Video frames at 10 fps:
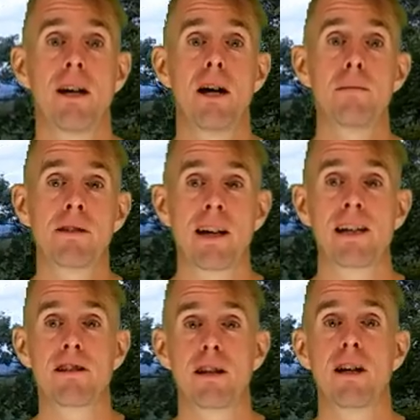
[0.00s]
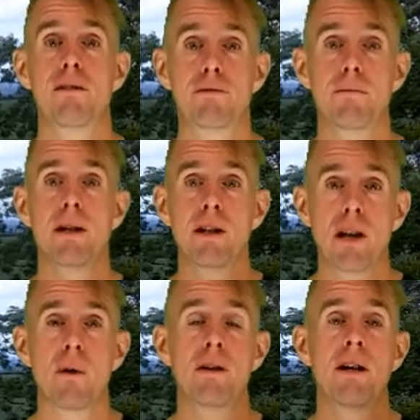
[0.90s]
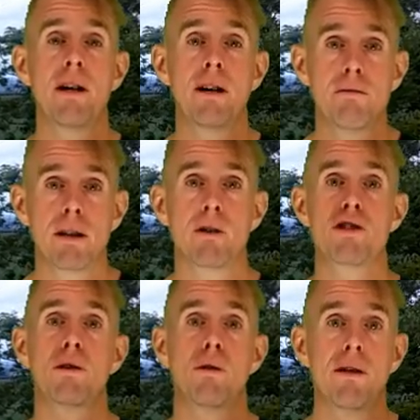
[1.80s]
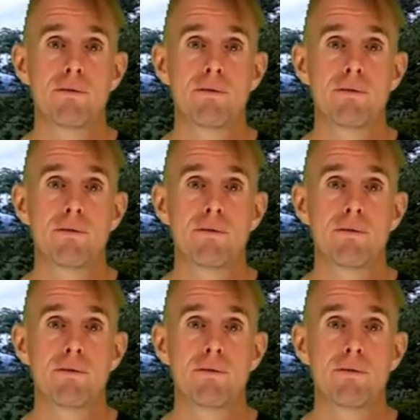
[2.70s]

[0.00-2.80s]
obtained from known rheological